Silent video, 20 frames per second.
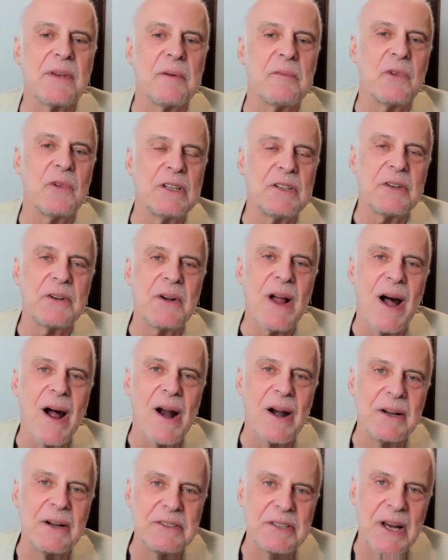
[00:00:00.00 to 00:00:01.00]
I'm Richard
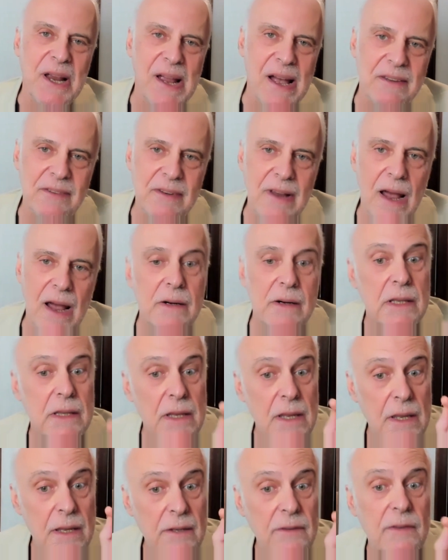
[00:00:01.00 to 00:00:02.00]
R.J. Eskow,
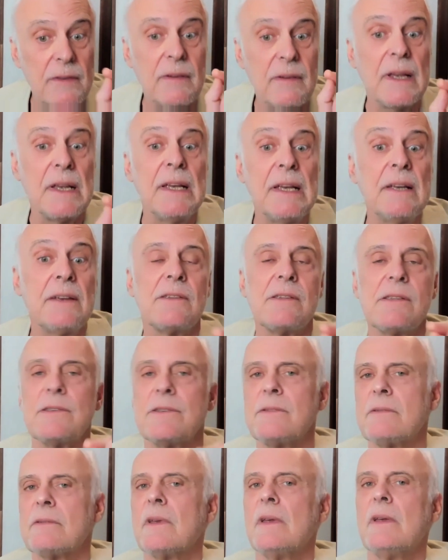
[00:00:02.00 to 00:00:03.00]
and this
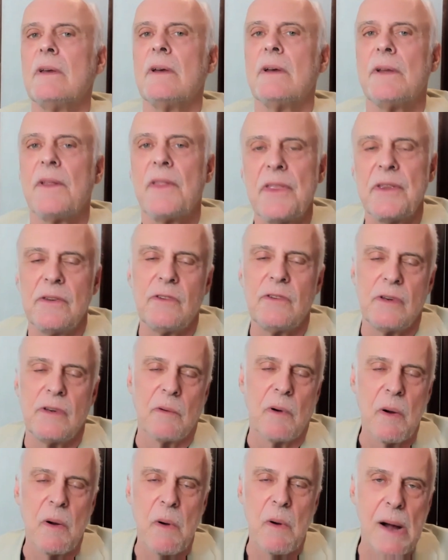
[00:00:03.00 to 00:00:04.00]
is The
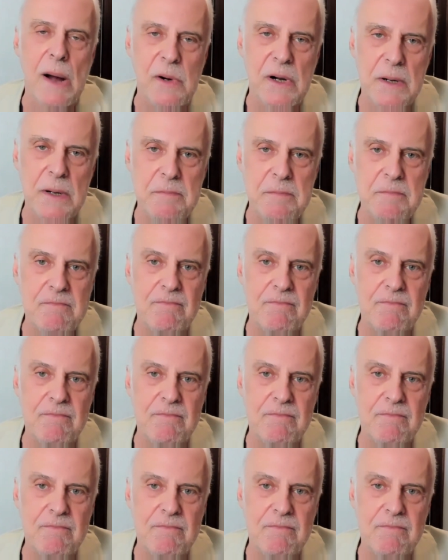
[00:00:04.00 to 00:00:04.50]
Zero Hour.